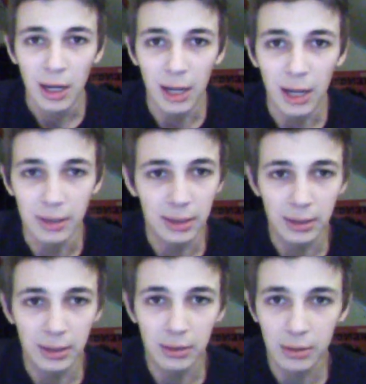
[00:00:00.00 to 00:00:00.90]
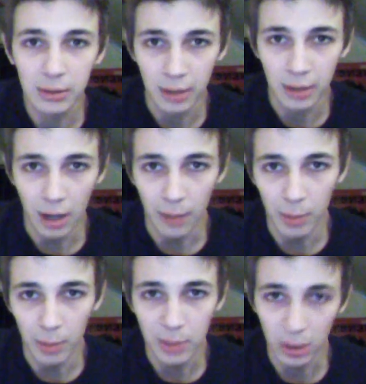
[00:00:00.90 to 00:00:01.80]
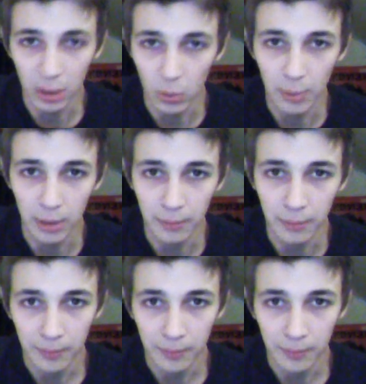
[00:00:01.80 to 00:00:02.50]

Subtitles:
and abduct women